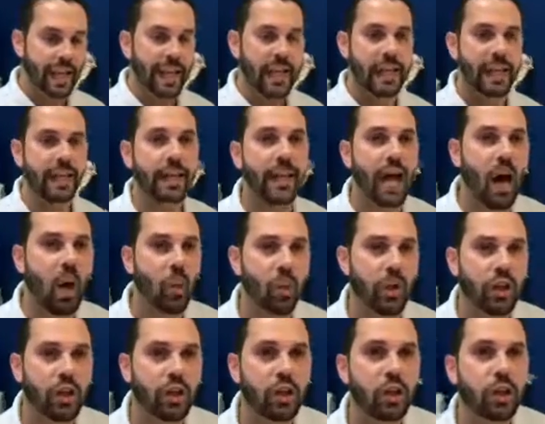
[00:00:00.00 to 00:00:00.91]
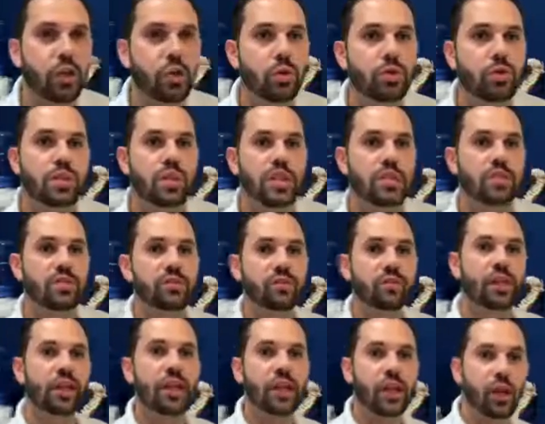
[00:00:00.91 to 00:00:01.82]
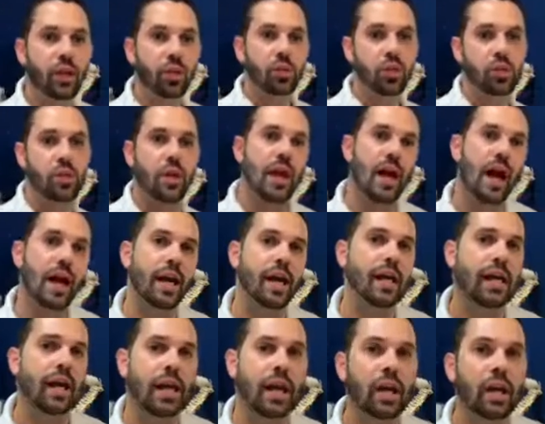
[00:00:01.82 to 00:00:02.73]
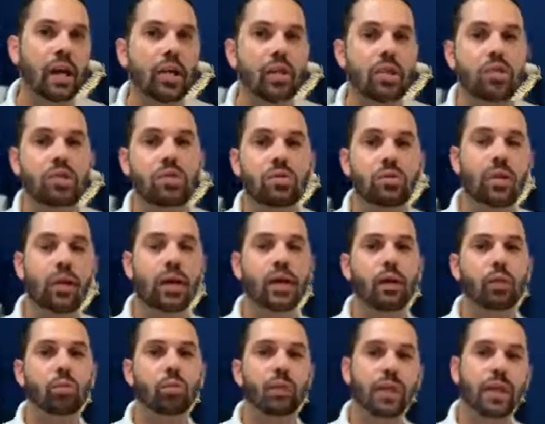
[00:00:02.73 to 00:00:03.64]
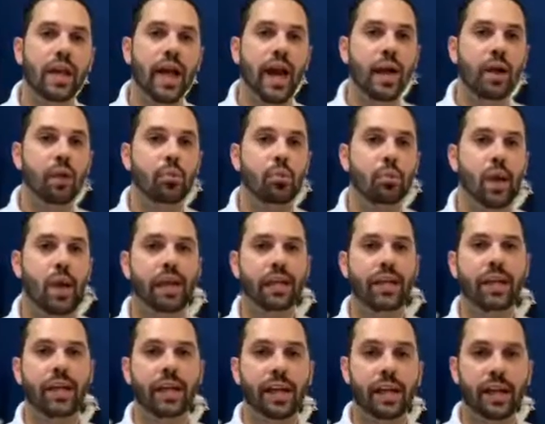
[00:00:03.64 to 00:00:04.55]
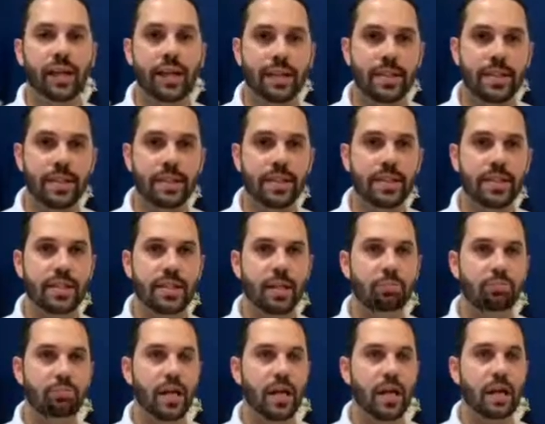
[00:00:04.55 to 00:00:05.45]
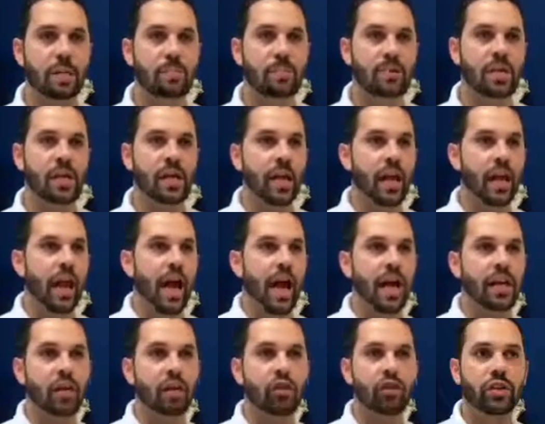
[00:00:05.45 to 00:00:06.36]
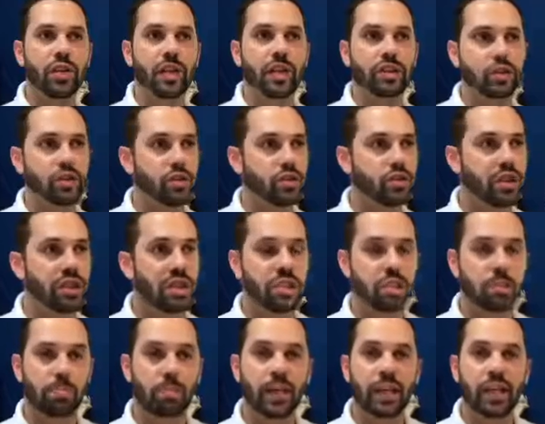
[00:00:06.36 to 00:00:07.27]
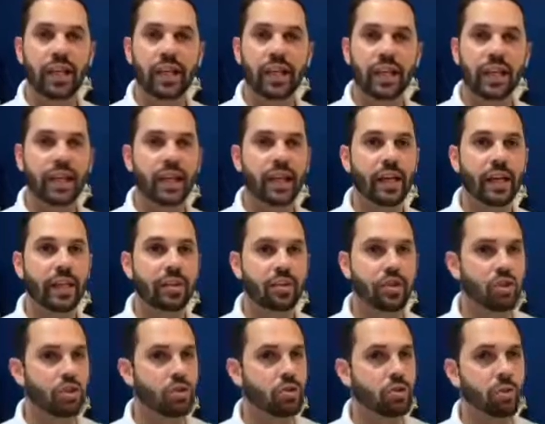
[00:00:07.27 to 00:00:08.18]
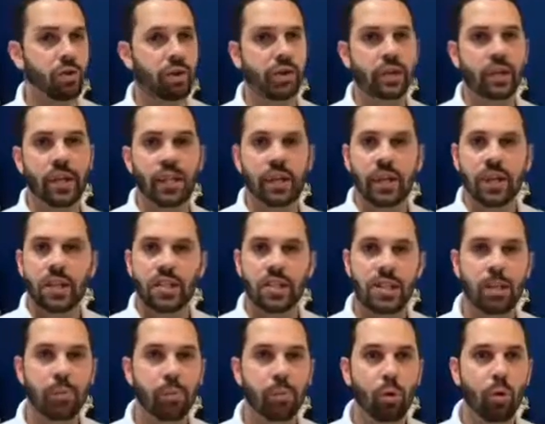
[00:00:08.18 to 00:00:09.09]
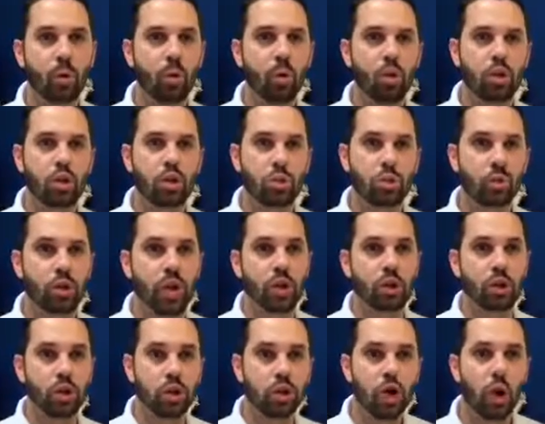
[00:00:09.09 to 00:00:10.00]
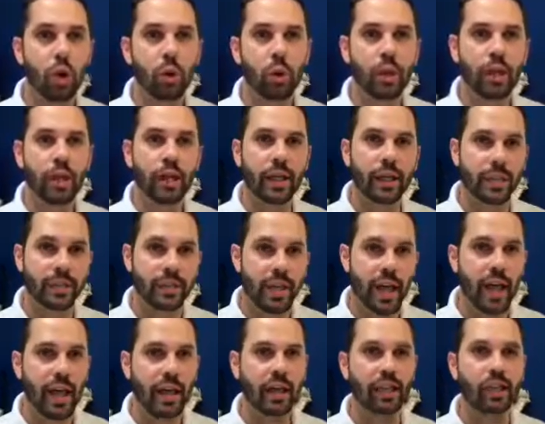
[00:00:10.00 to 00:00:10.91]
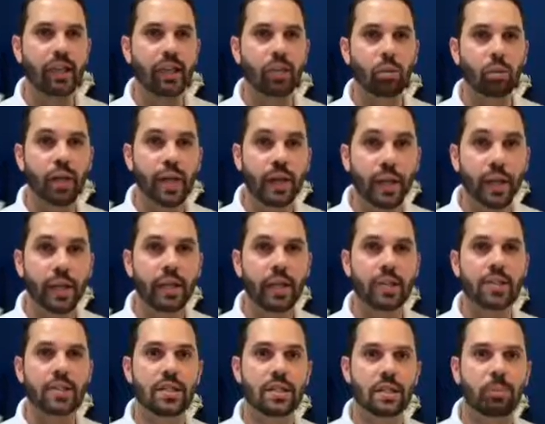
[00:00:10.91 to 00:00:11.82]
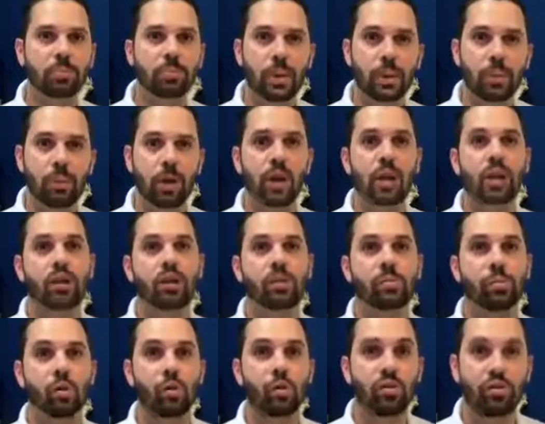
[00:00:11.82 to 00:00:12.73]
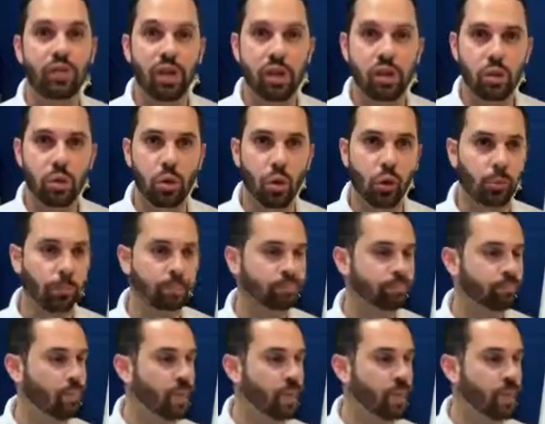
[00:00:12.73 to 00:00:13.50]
And I wanted to use this video to kind of illustrate what chiropractic is, because sometimes I know that just explaining it just with simple words without showing exactly what it is, some people are a little more visual.